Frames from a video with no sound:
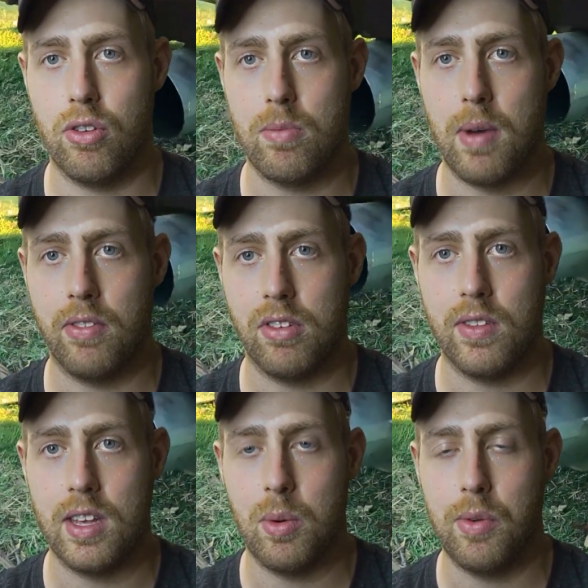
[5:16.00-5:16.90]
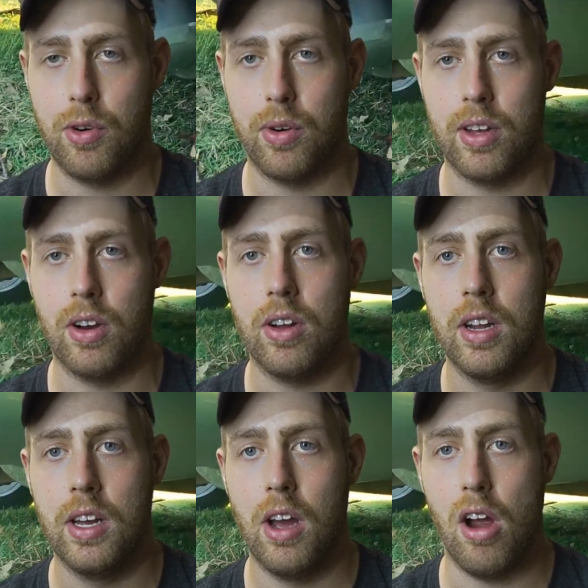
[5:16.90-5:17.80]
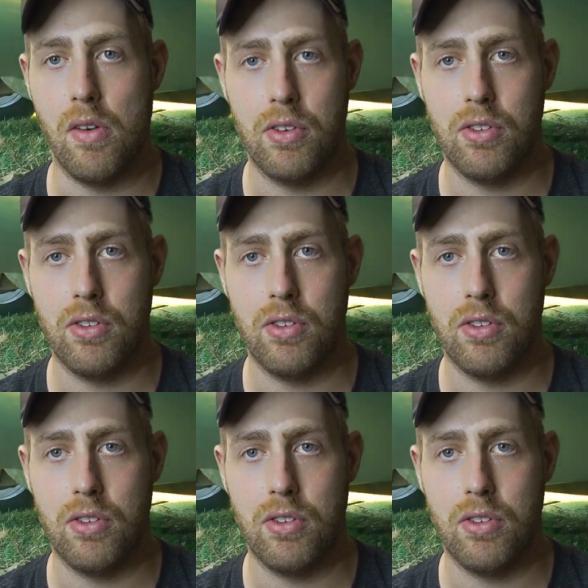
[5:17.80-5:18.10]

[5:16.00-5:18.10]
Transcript: 2 months of the year. We've already got over